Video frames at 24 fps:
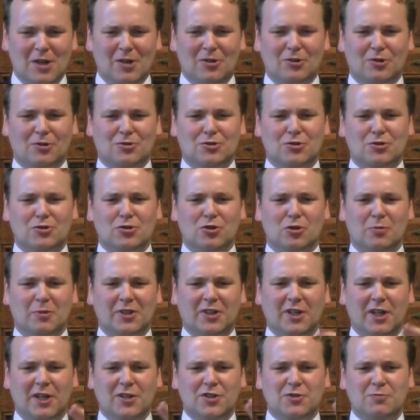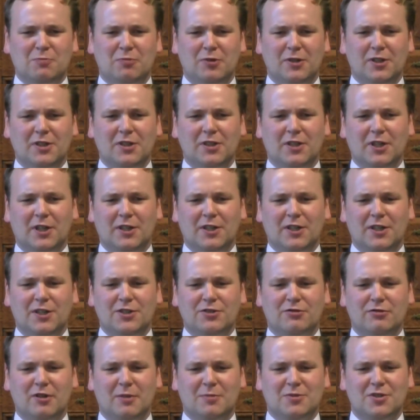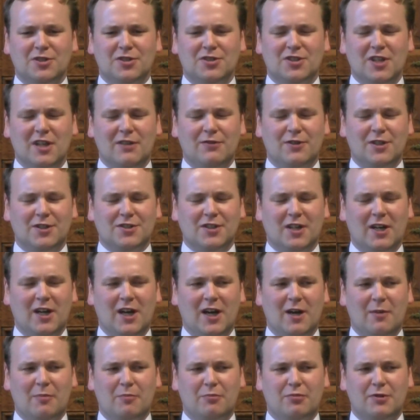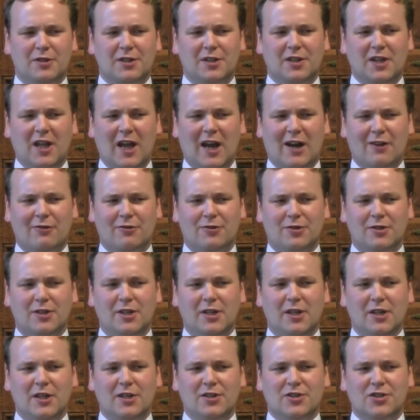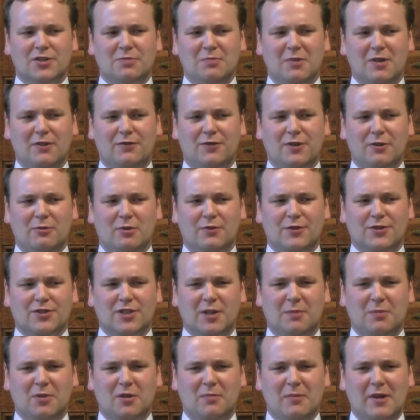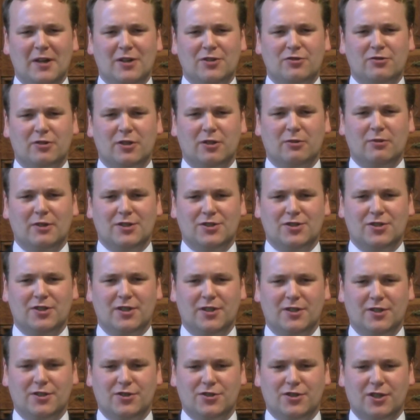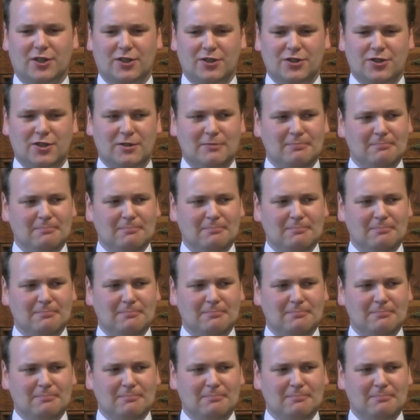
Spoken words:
Not at all. But can I just bring, and interrupting David as I am, bring Karen Smith in with a supplementary question at this juncture?